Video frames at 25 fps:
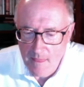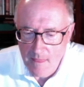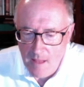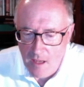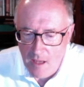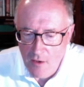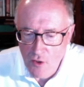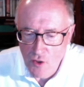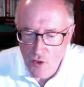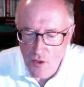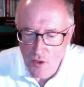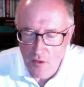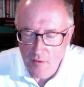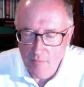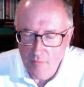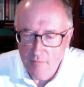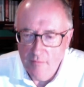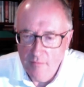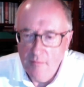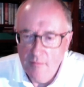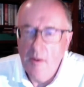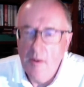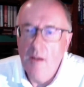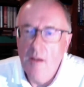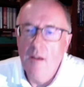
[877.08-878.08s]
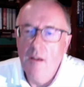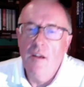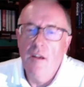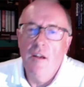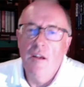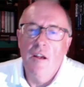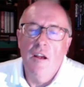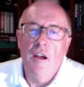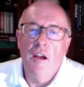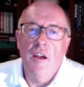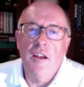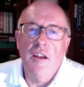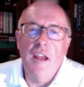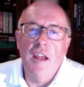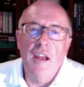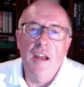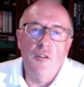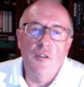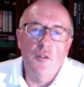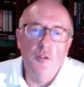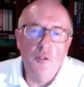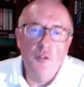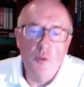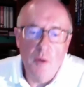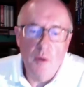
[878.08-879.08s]
Sure. Again,
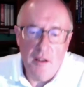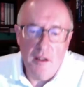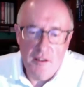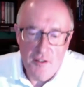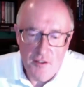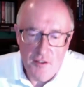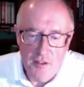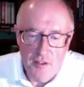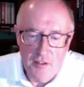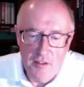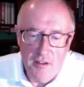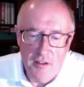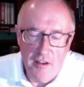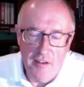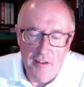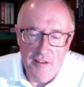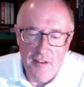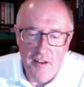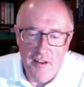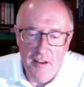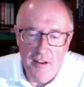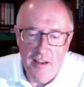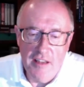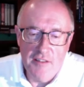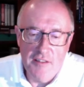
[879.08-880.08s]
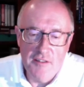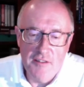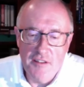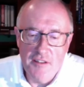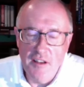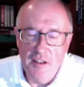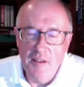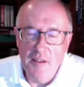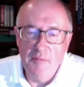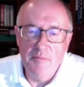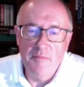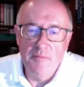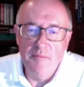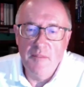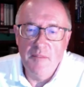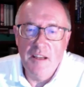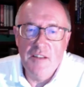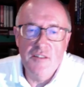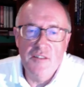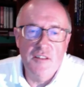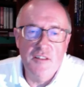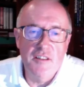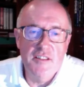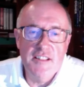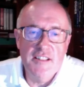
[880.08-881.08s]
good question. And it's
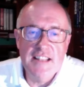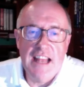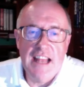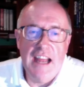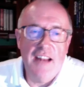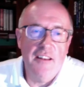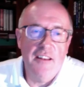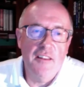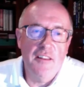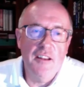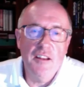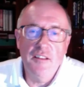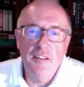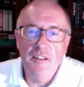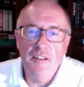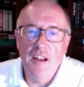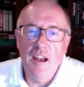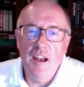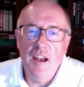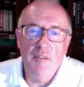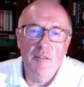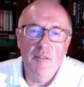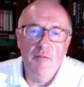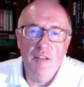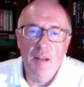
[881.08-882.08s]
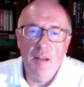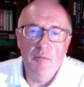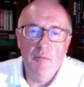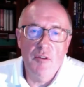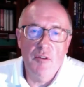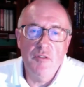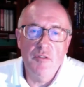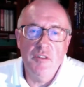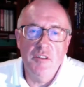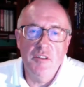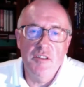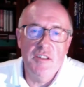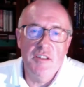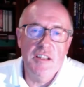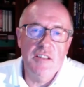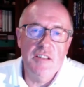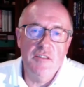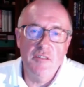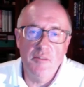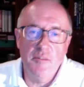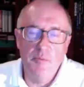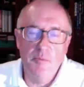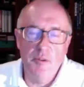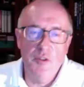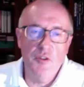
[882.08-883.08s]
a sad thing to have inflammatory disease of
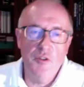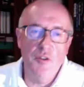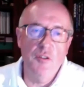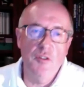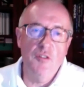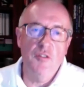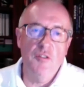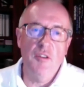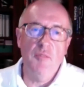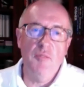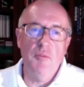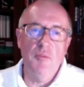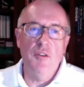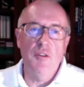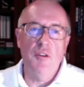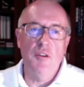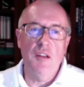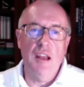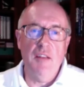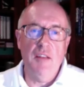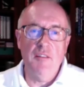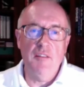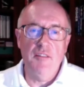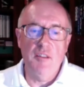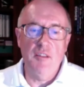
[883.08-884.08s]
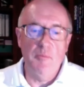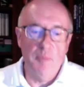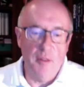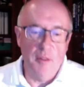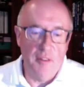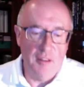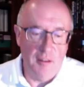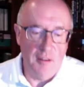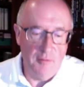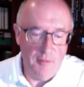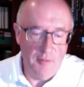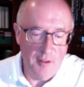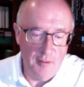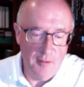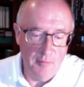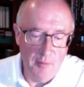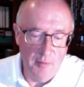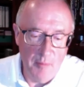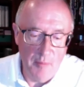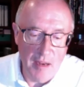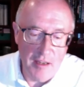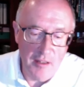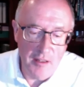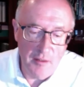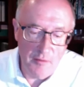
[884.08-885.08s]
the pituitary. We all have sympathy for
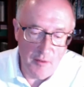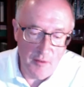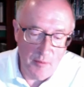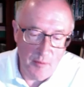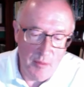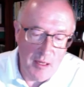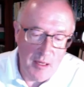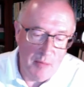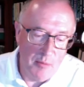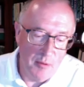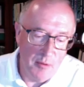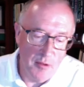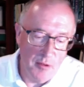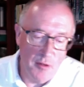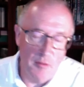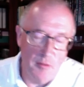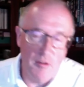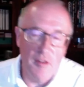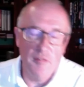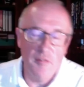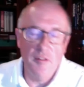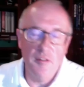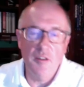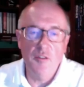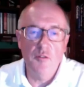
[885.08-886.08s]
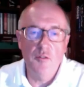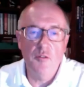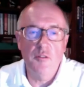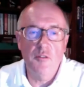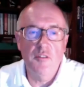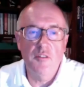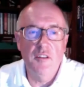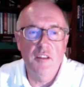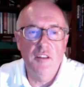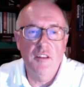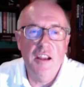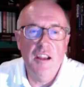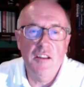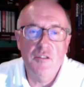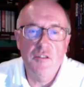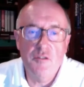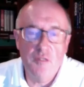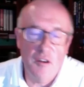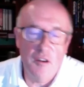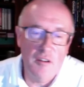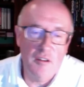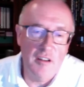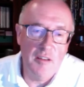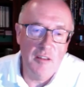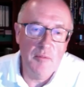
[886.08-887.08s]
many of the people who are on the call today
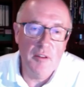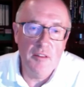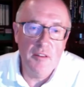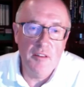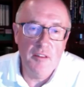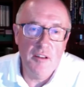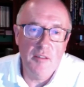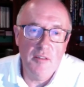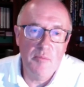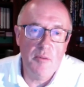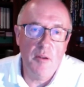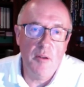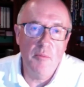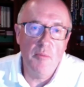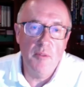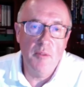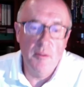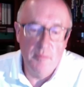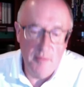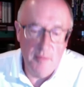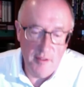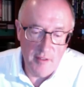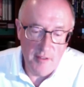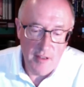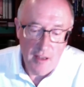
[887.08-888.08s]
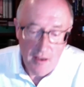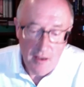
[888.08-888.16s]
struggling with these problems.